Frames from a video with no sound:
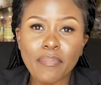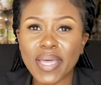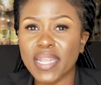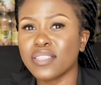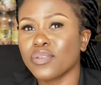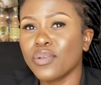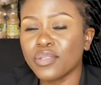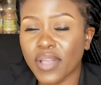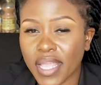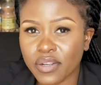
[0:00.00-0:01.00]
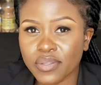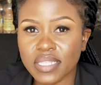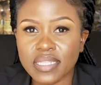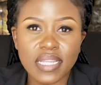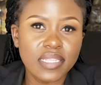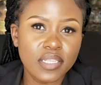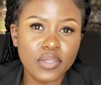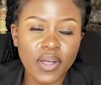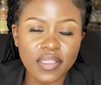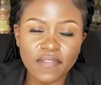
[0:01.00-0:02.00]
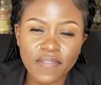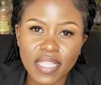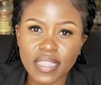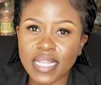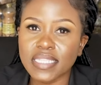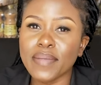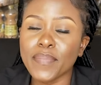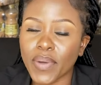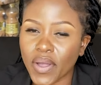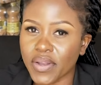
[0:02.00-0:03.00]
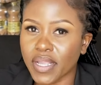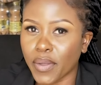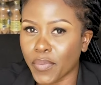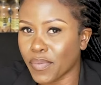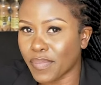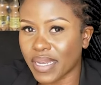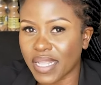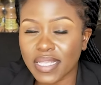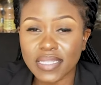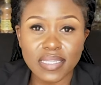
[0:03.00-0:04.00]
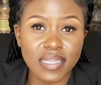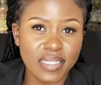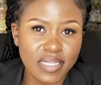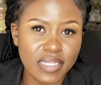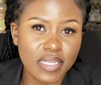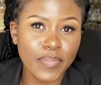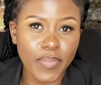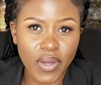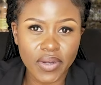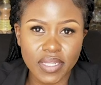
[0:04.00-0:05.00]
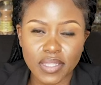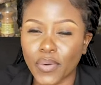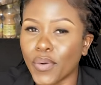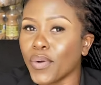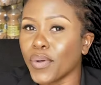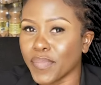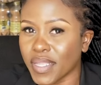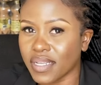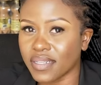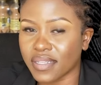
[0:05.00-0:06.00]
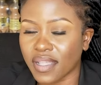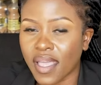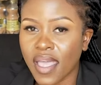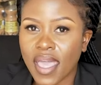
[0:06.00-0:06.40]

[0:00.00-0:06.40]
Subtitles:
but has also elucidated on the fact that empowering a woman is indeed empowering the whole community.